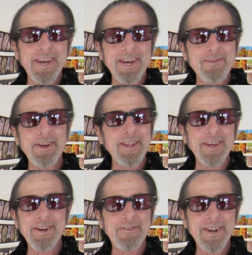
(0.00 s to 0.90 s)
They come in and
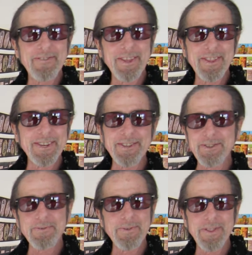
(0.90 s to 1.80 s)
they don't want to have anything to
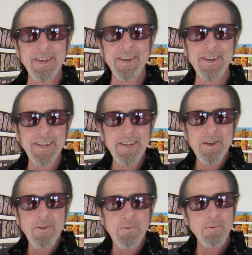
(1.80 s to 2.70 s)
do with
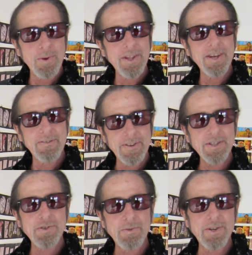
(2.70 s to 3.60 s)
we're really a
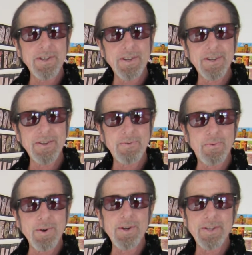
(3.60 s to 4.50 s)
visual
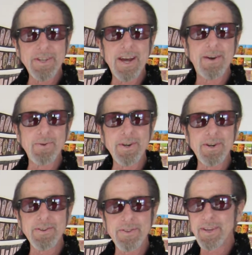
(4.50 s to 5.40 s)
world now,
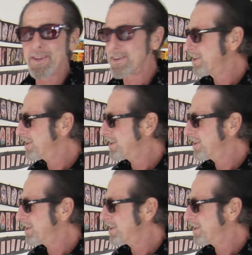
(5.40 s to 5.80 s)
where the